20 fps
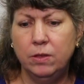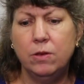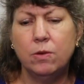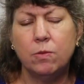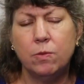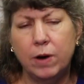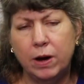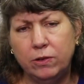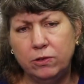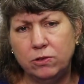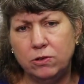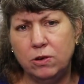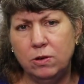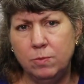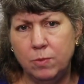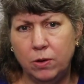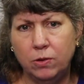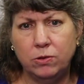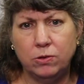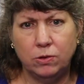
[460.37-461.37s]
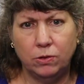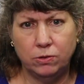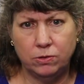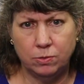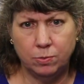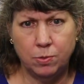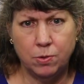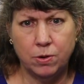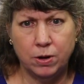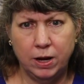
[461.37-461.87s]
The rest are emotional
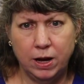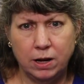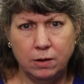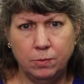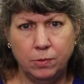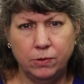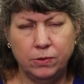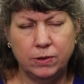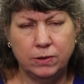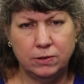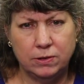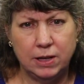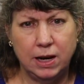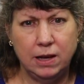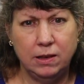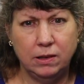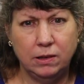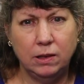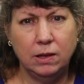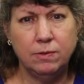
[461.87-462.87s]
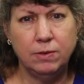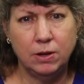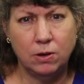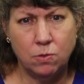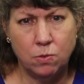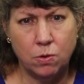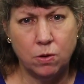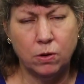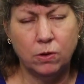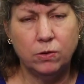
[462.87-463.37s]
support animals that stay in the living
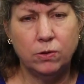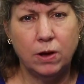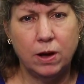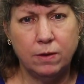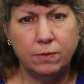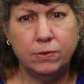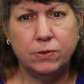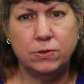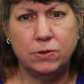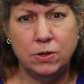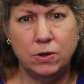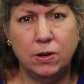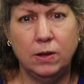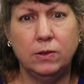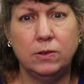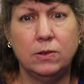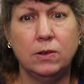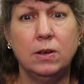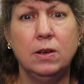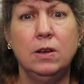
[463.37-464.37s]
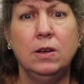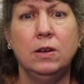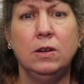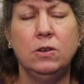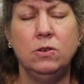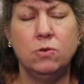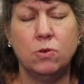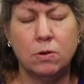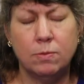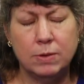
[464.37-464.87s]
quarters of students'
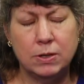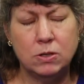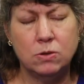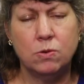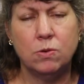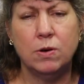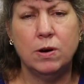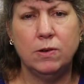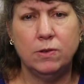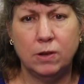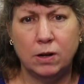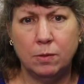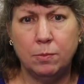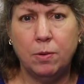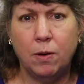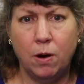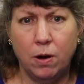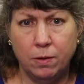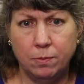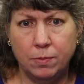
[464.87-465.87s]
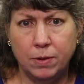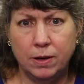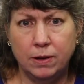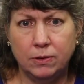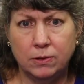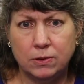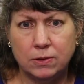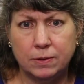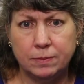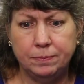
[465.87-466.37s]
dormitories and
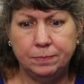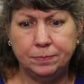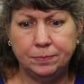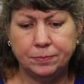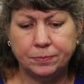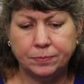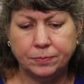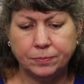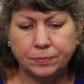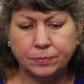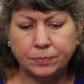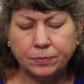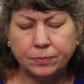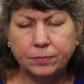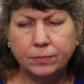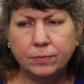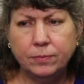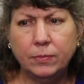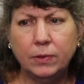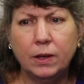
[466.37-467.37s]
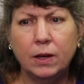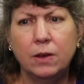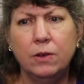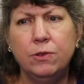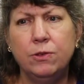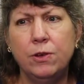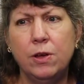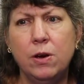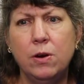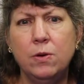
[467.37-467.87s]
apartments.
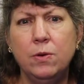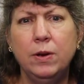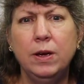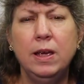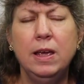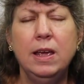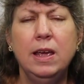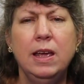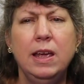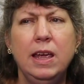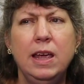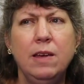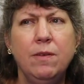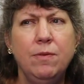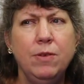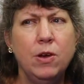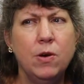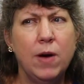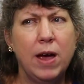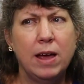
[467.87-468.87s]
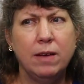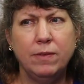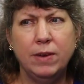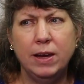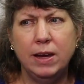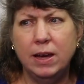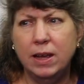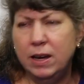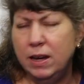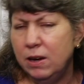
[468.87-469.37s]
So if you have
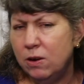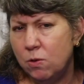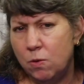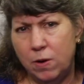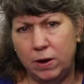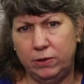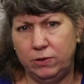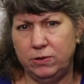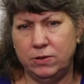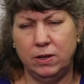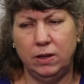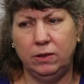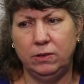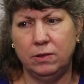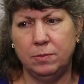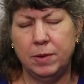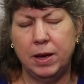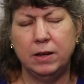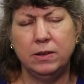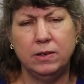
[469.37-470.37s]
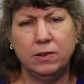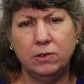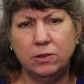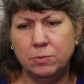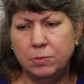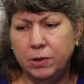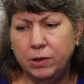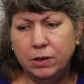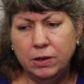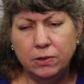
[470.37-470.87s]
any questions about
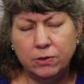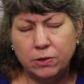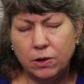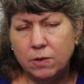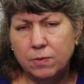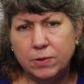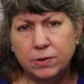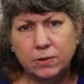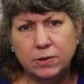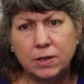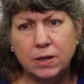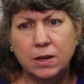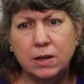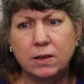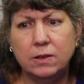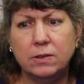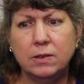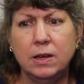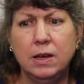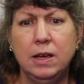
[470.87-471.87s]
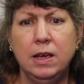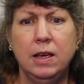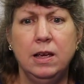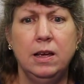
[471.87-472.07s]
disability services,